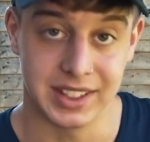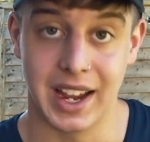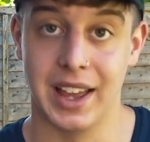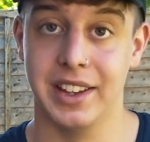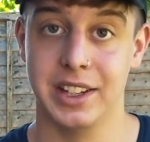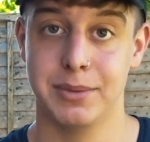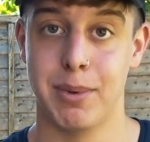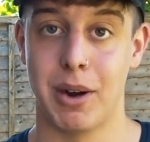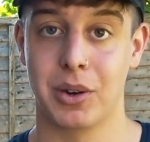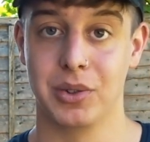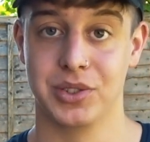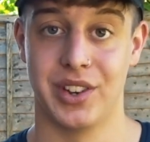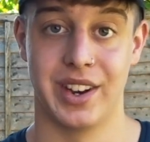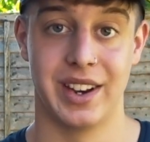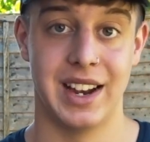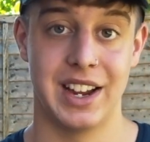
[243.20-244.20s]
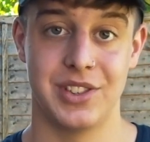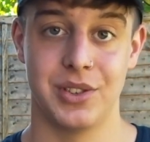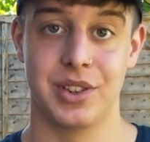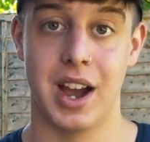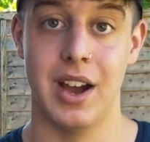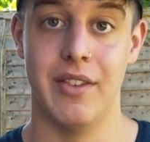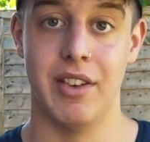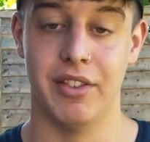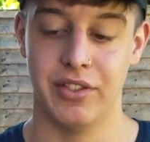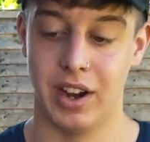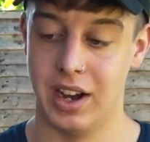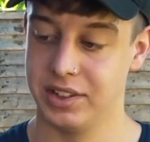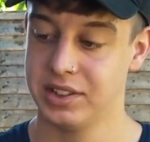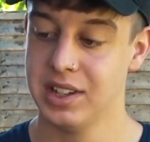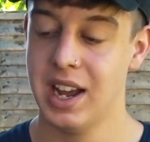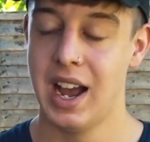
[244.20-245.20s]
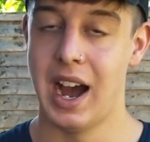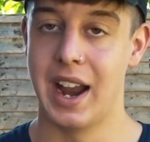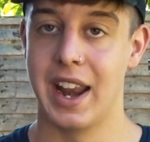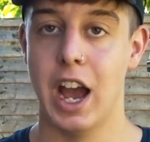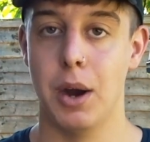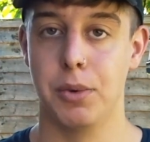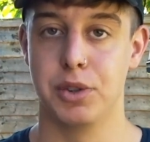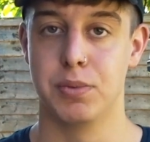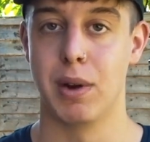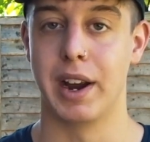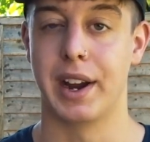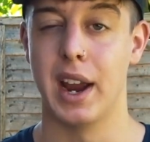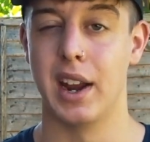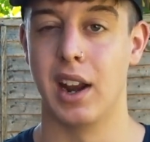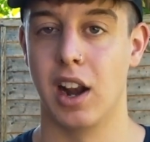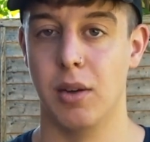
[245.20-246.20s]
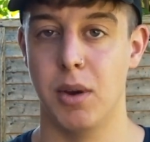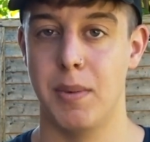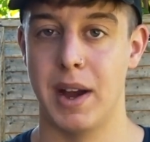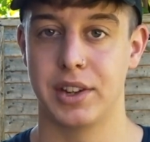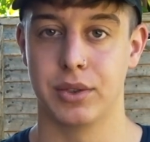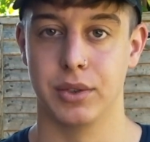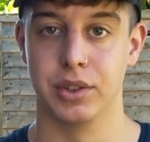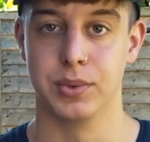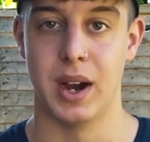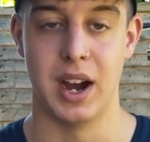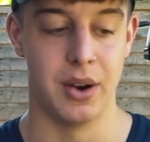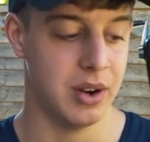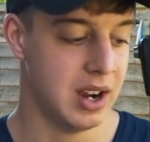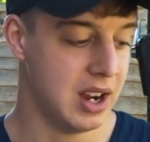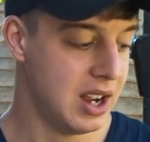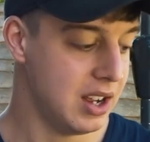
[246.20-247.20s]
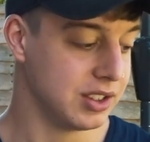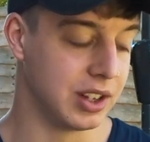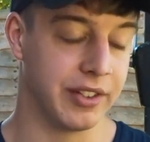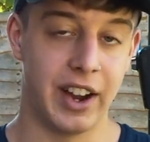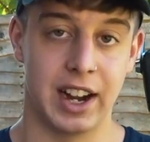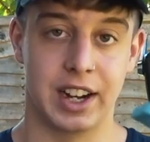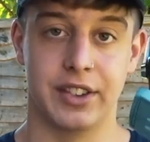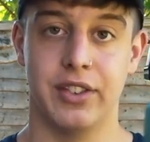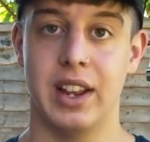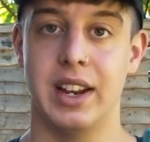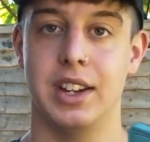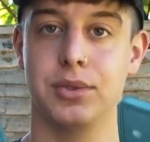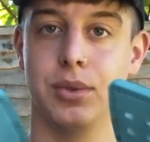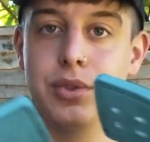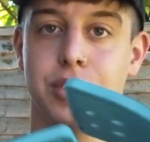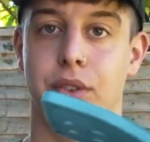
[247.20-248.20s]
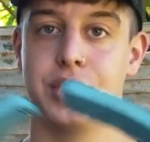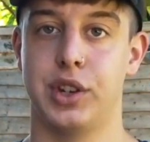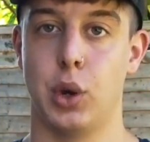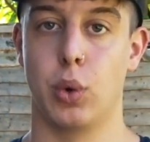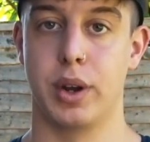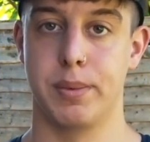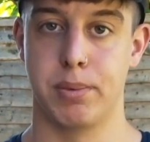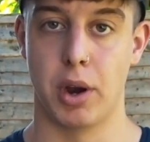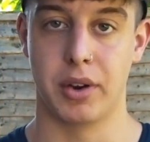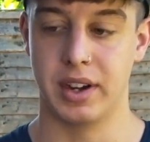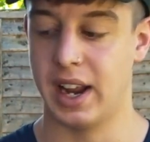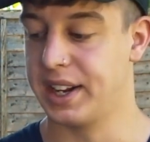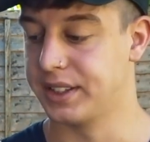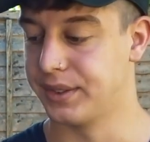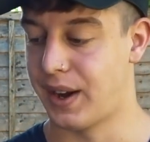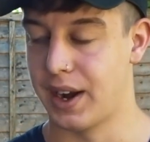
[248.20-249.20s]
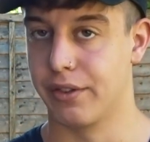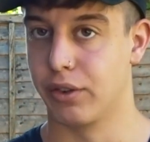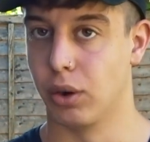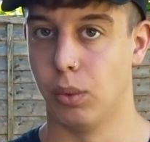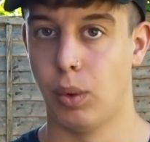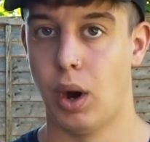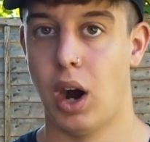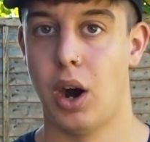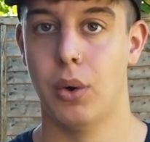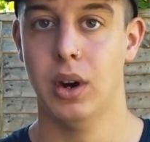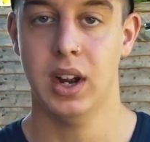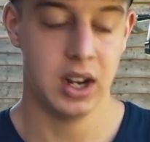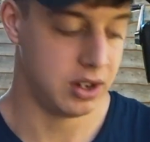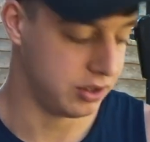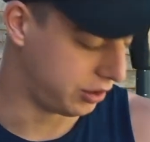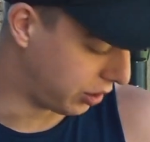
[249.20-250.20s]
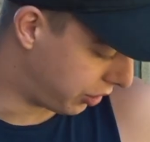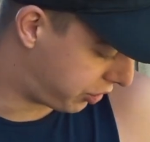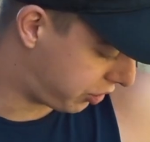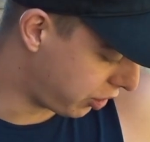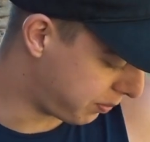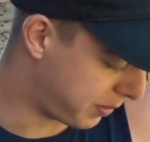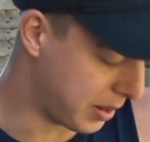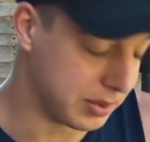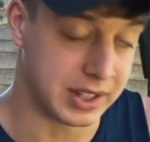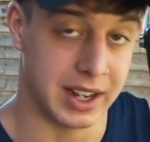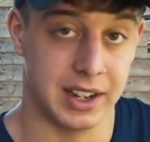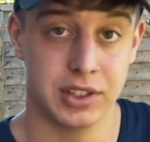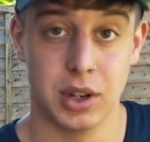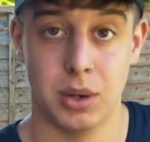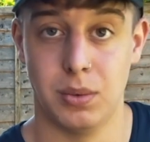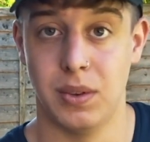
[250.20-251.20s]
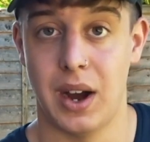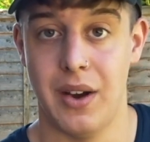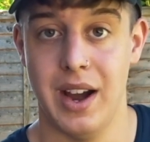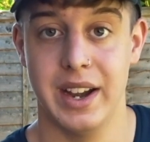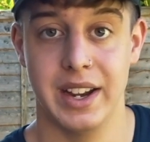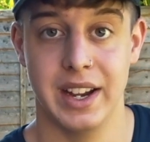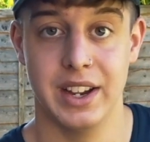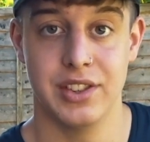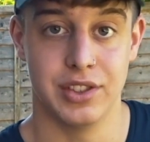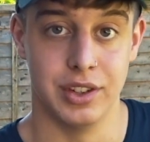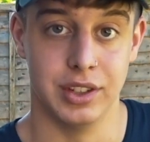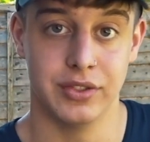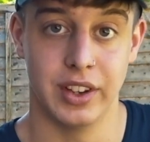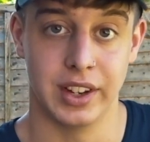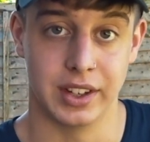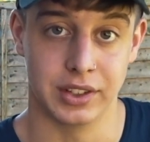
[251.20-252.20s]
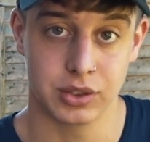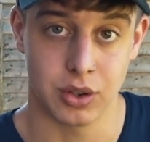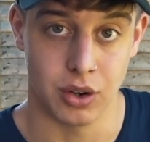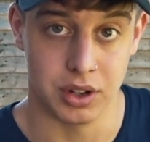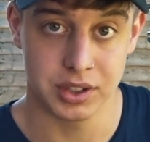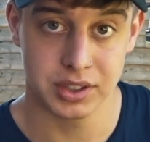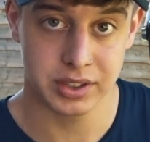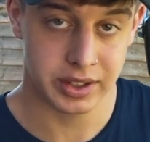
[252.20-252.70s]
get these buckles on unless you curve it first, and it helps you break it in a little bit better as well. So thankfully this one's obviously already broken in because I've had it for a while, so I should be able to get this on without any issues, fingers crossed.